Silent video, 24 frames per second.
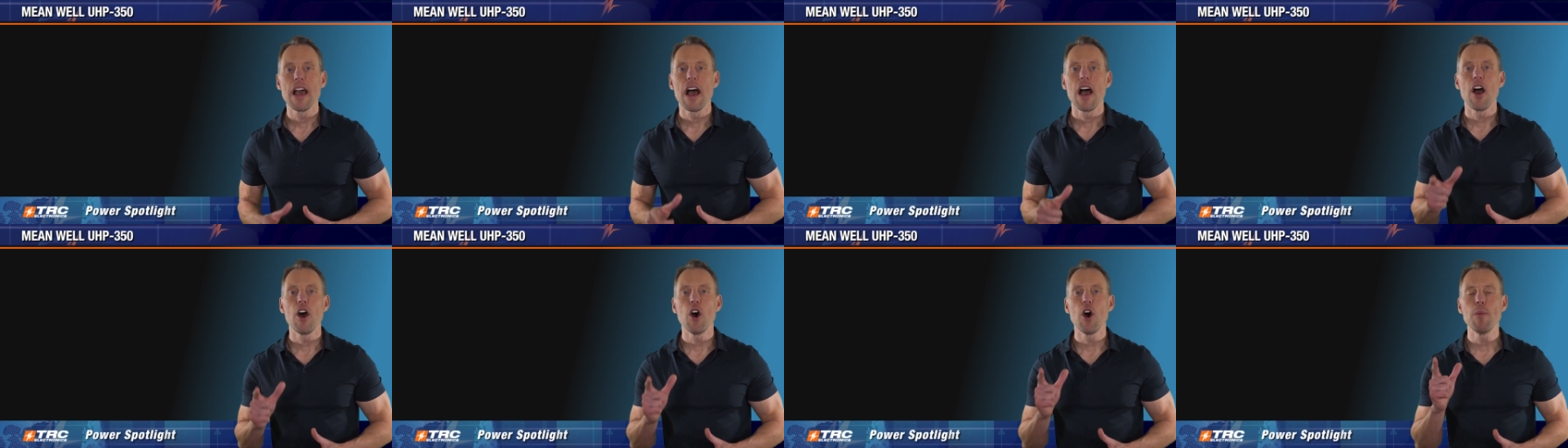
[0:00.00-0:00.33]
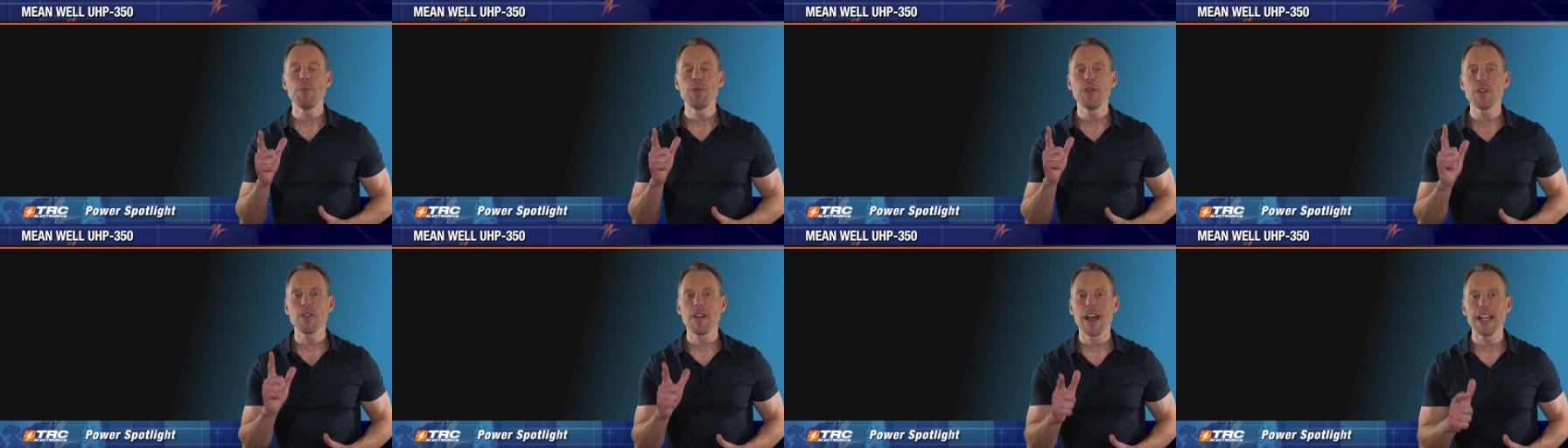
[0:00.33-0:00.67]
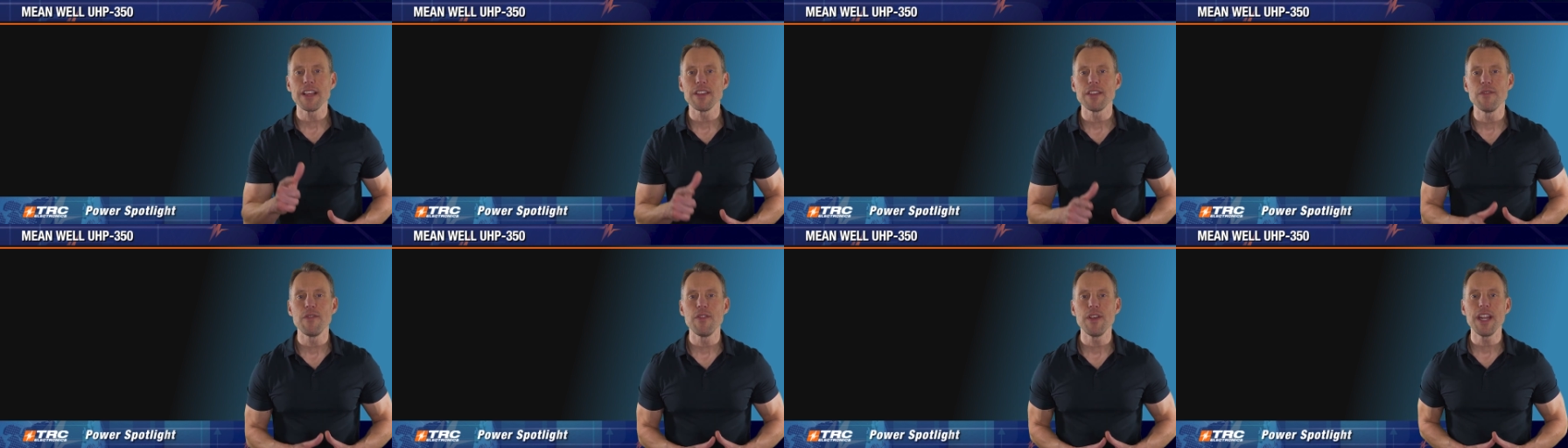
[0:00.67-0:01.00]
I hope you
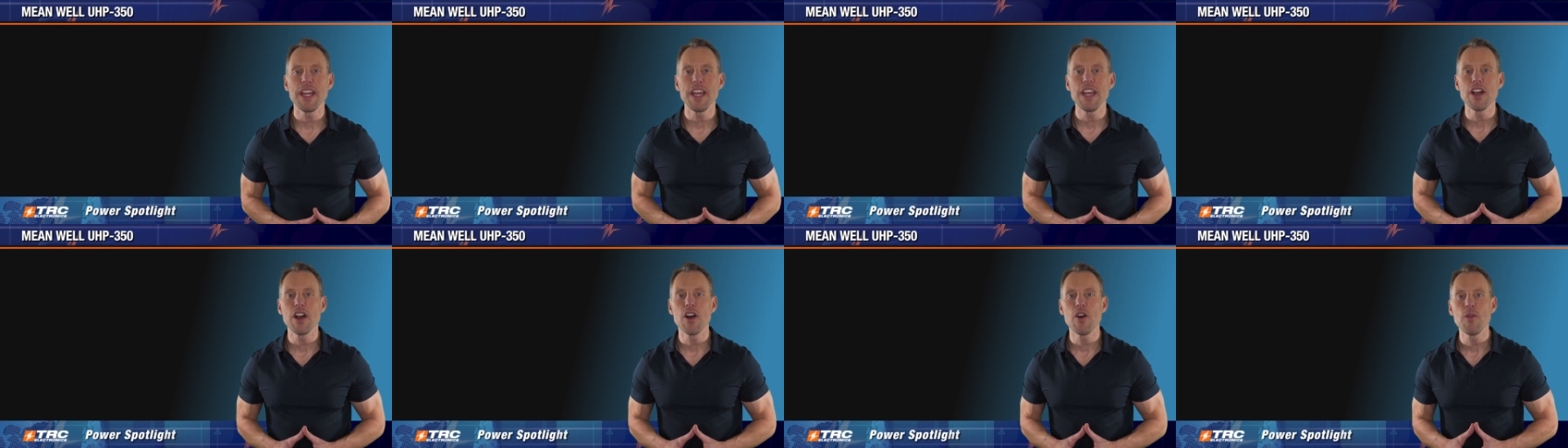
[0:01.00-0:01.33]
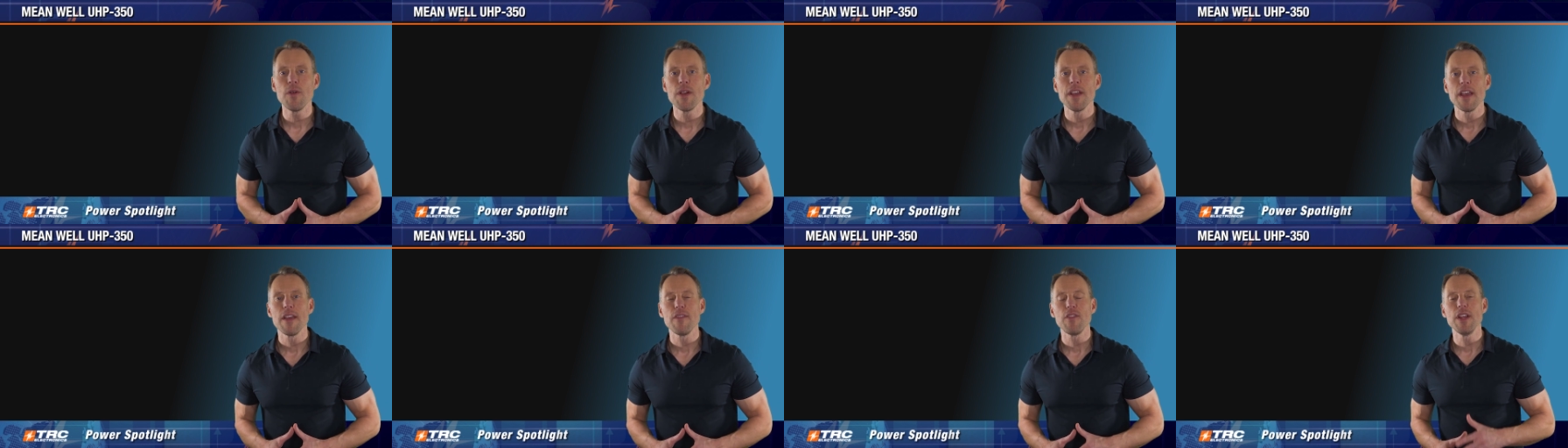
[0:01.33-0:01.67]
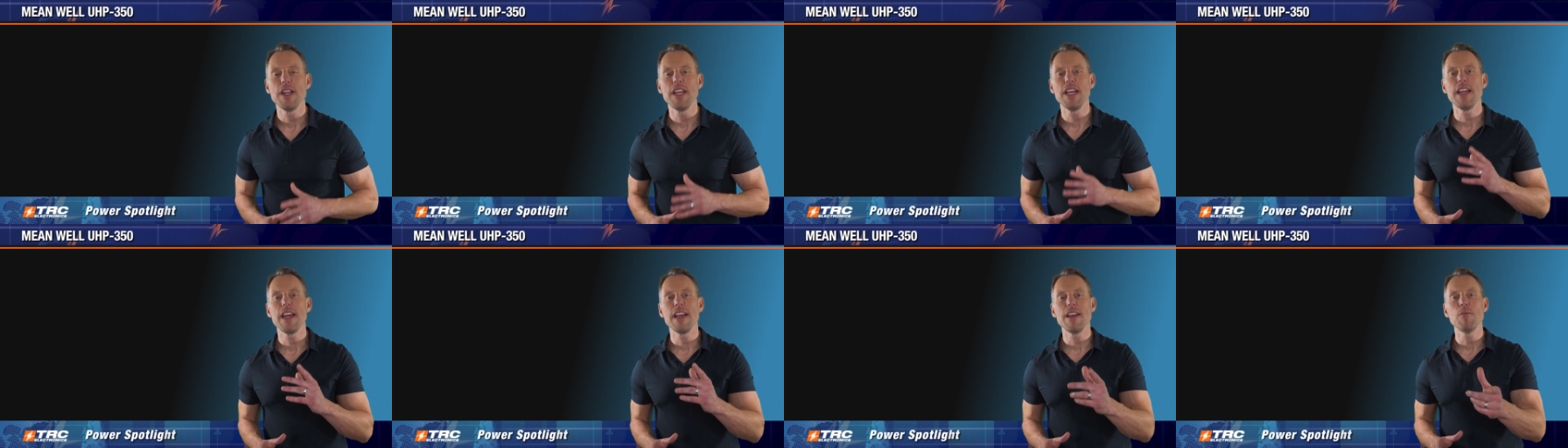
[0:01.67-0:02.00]
liked the video. If you
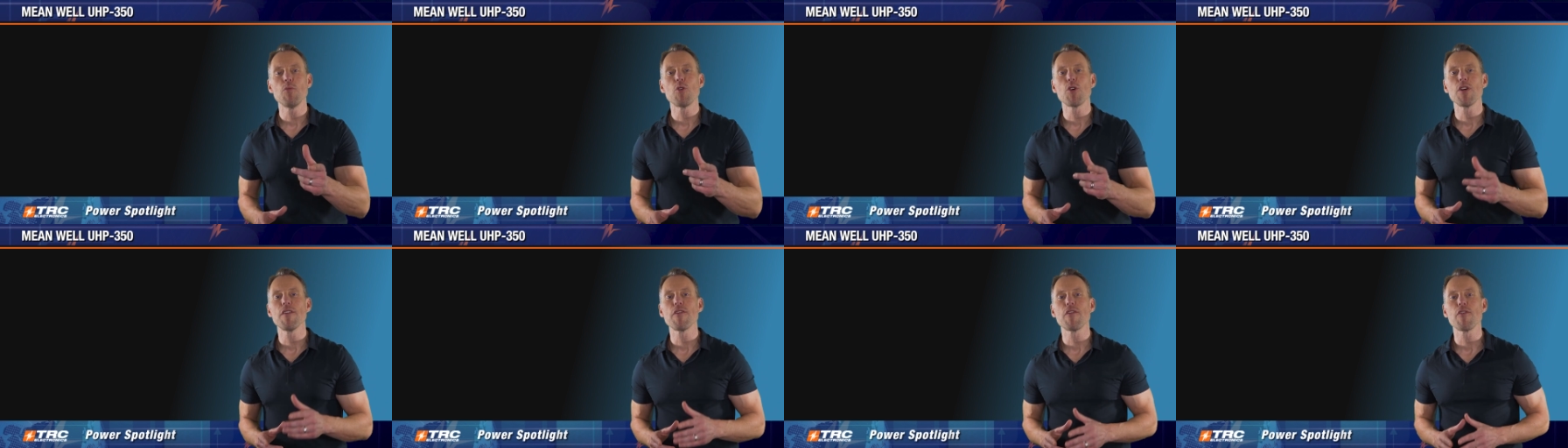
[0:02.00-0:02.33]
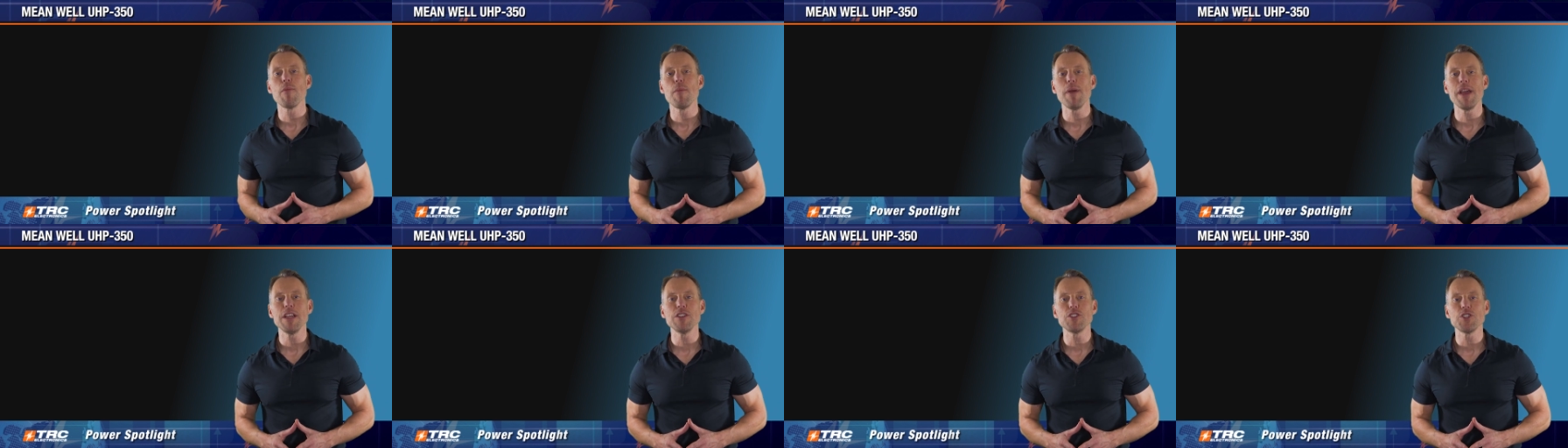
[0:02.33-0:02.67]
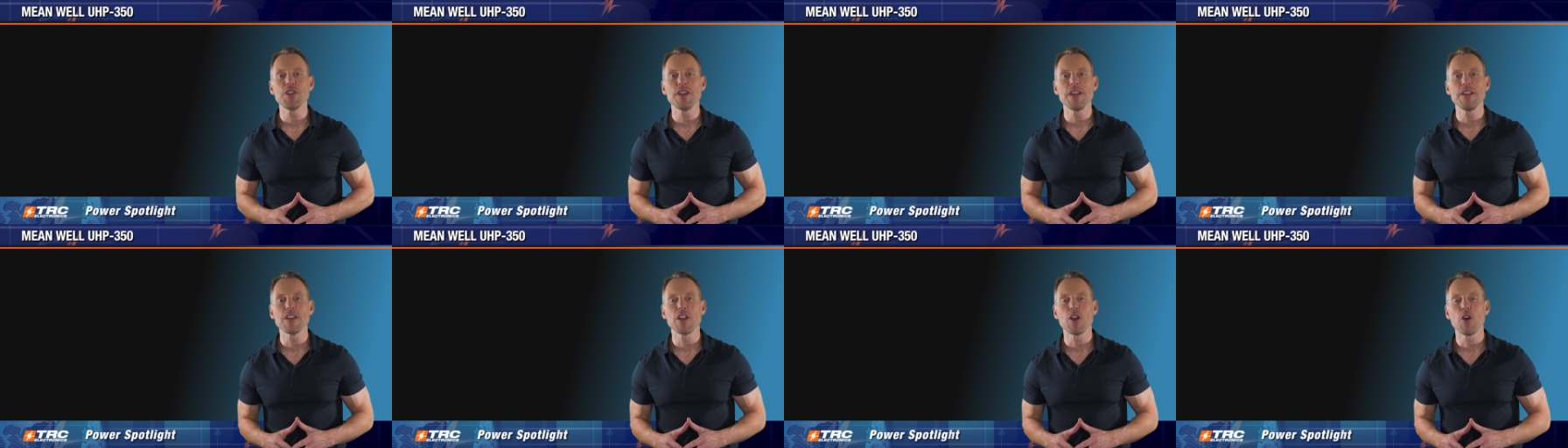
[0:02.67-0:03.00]
need any more
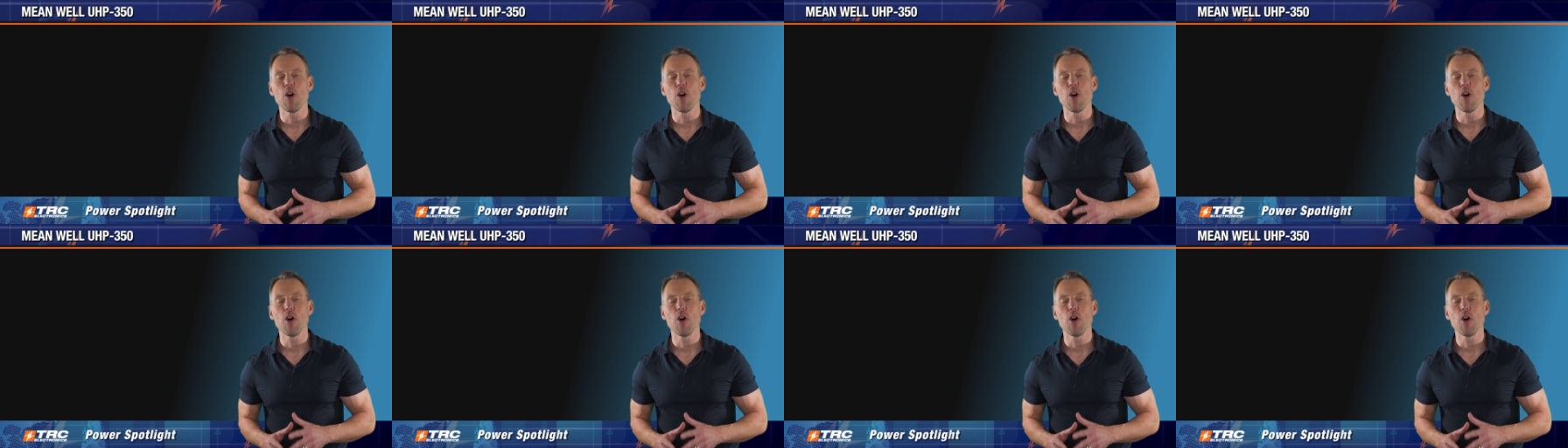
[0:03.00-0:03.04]
information,